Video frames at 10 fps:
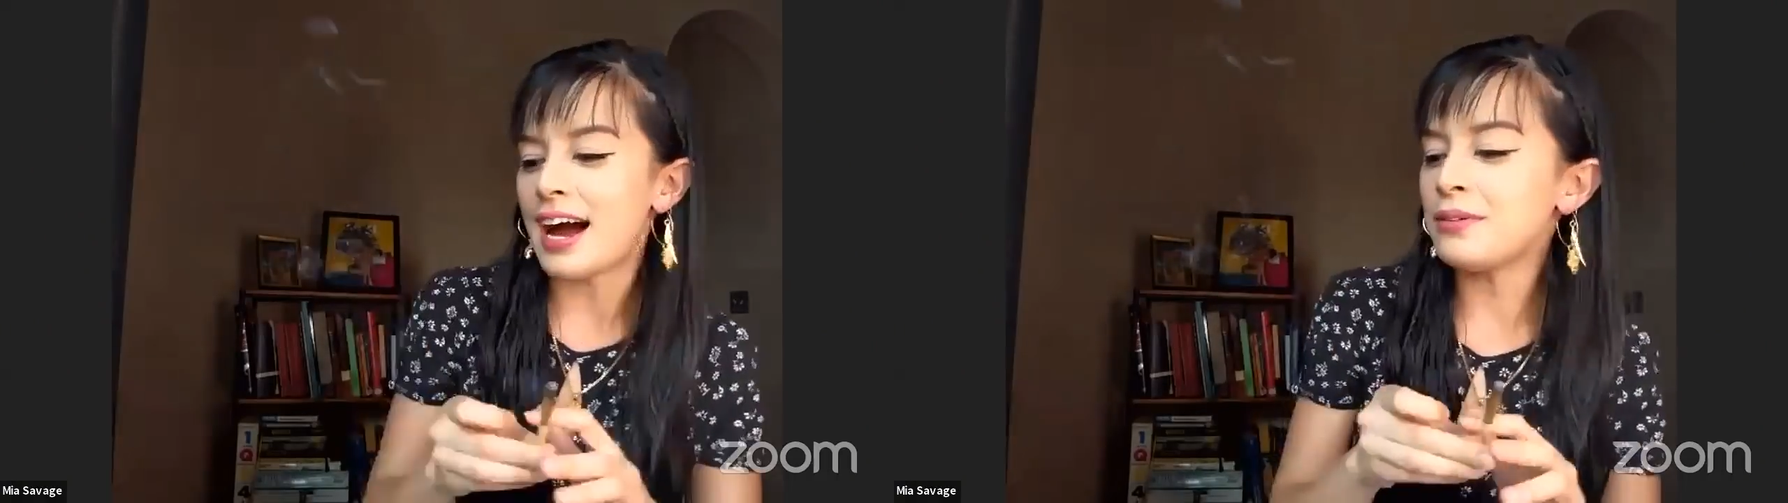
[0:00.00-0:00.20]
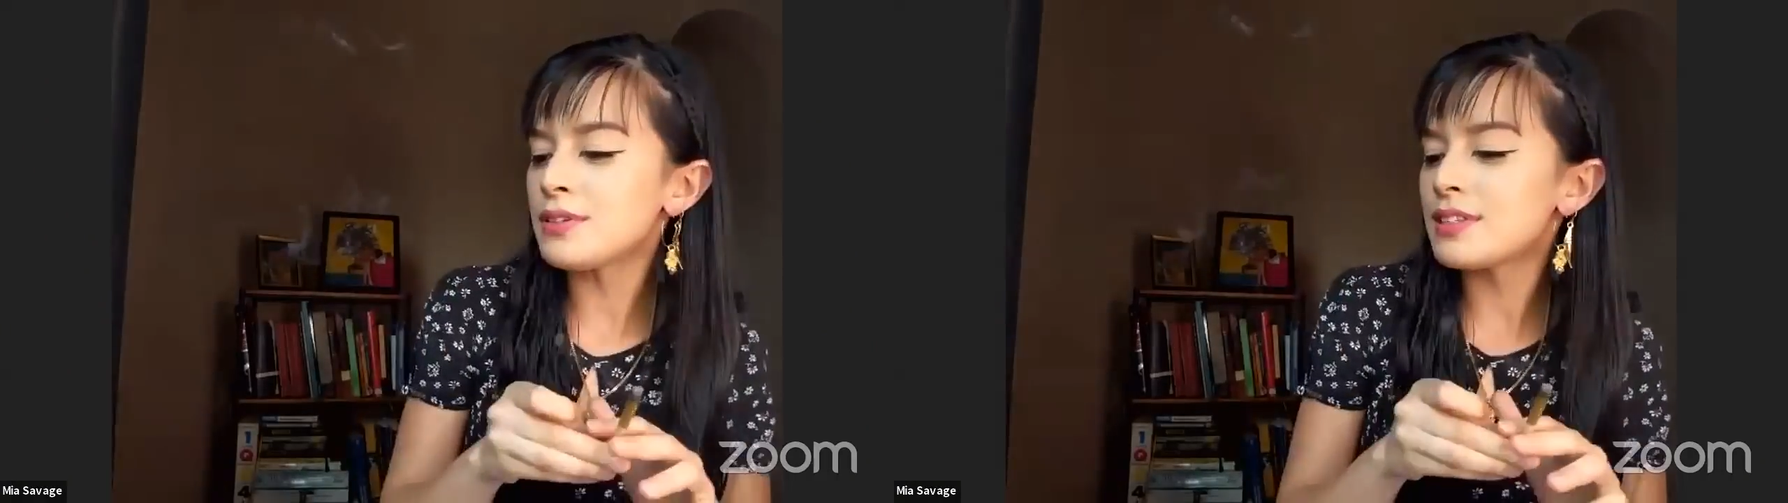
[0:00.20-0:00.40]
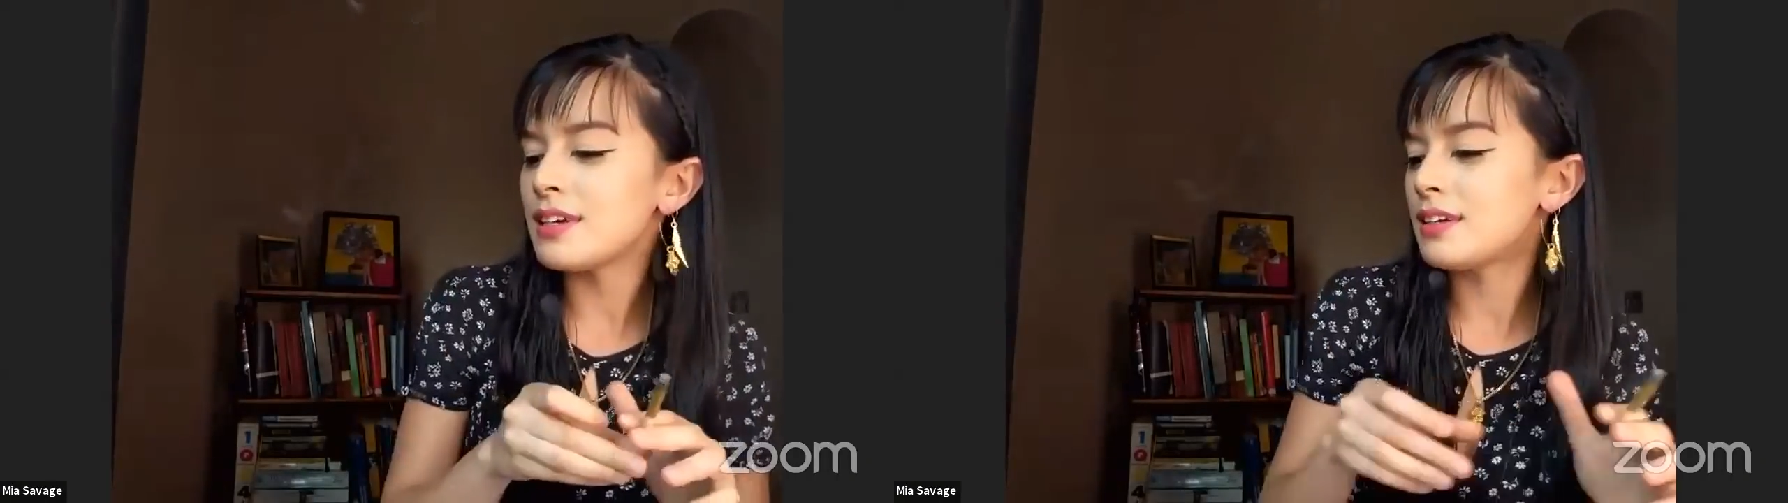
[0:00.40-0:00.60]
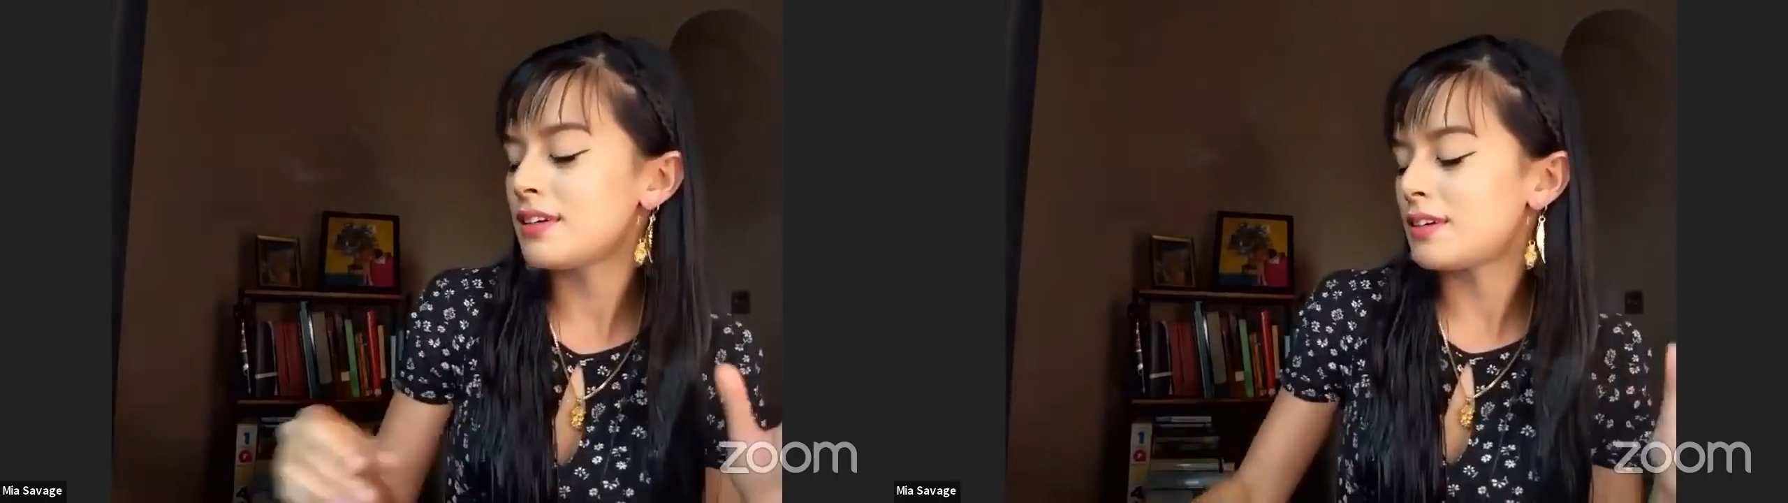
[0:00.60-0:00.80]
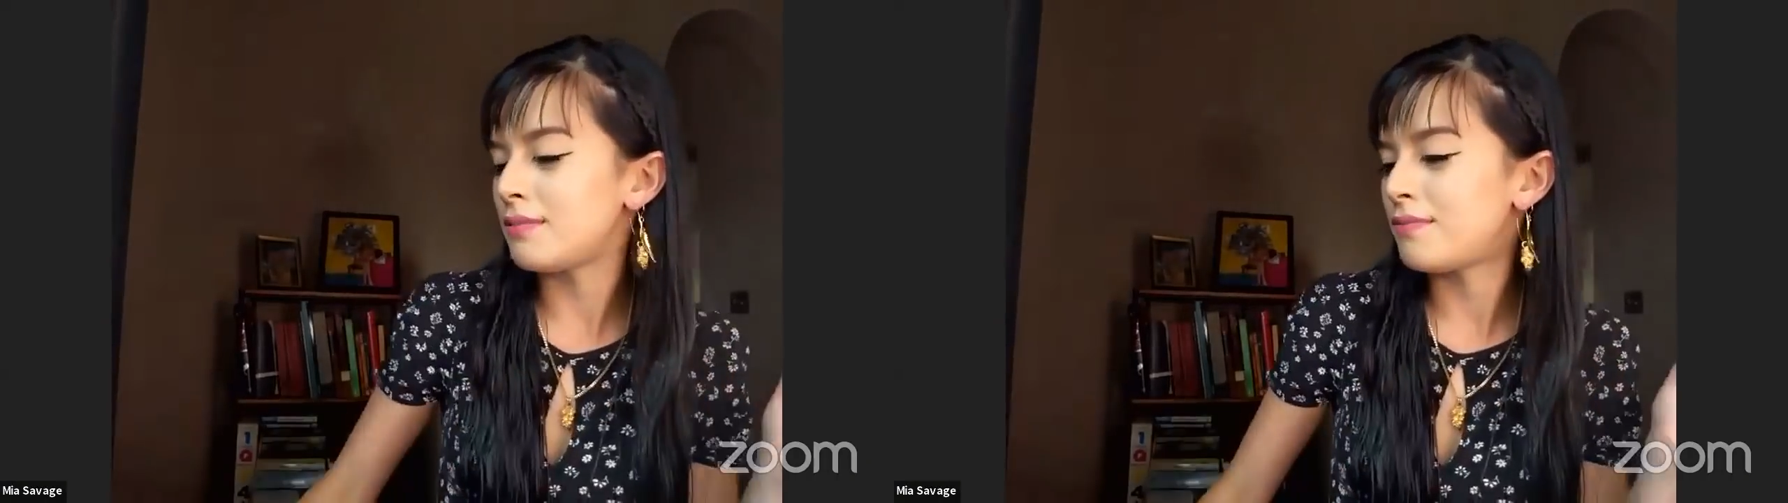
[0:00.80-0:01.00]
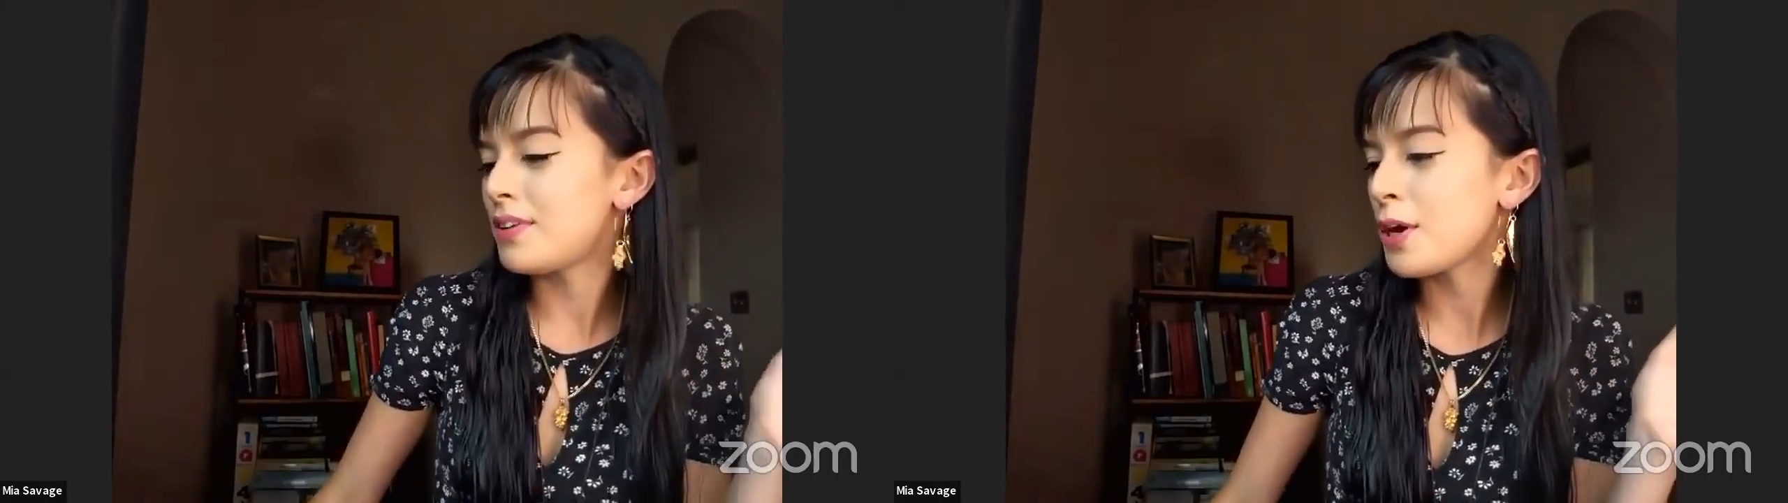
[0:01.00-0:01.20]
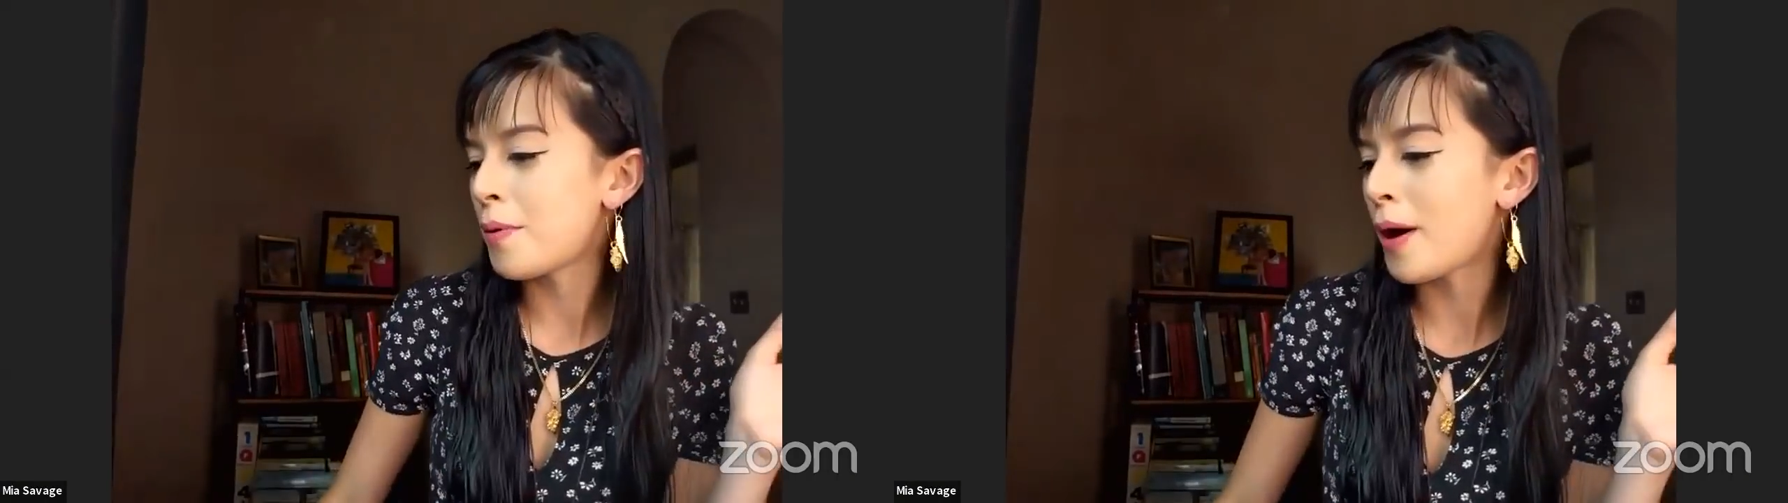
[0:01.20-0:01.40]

I don't see the video